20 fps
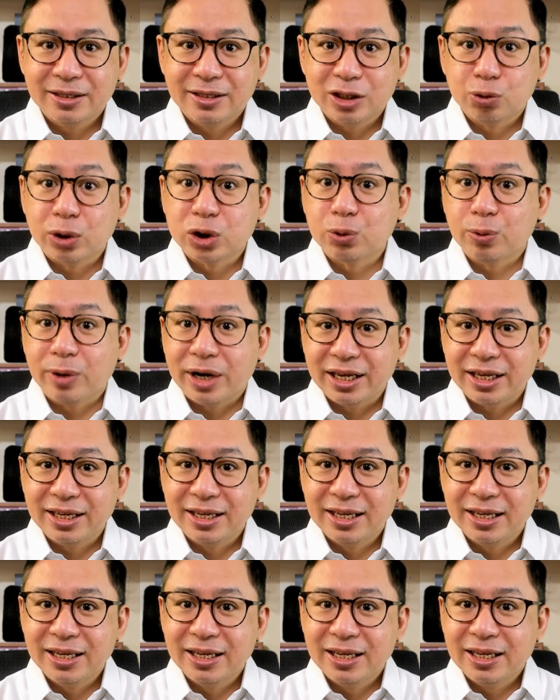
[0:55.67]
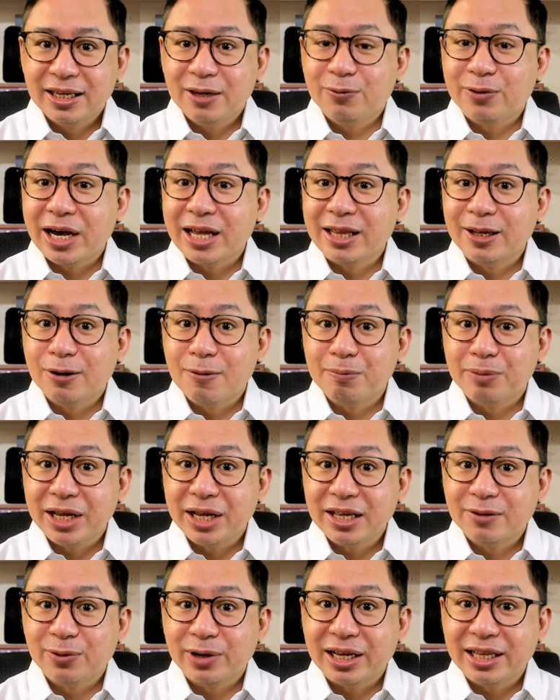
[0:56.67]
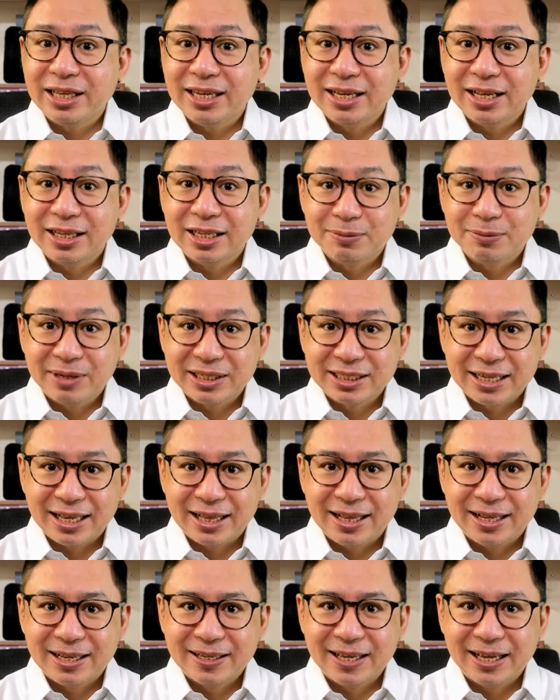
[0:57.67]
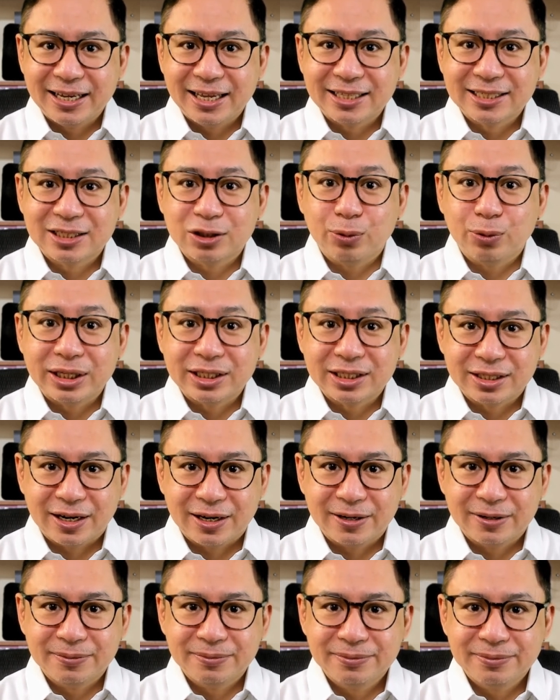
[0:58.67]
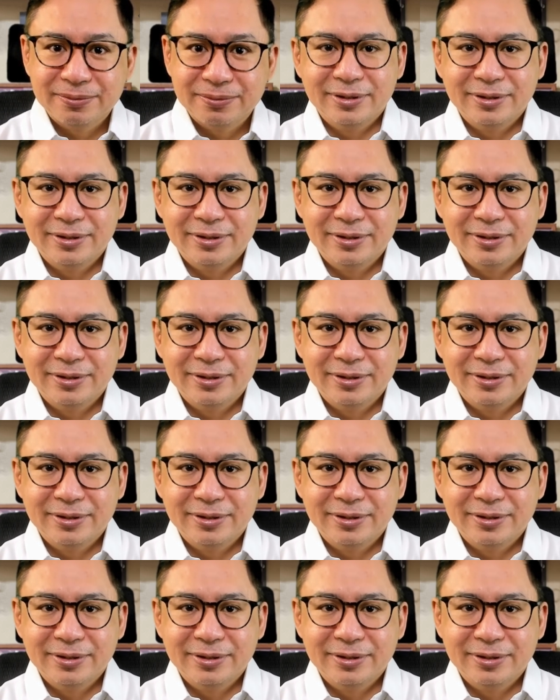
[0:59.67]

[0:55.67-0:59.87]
This was why he filed a complaint for illegal dismissal against Twinstar.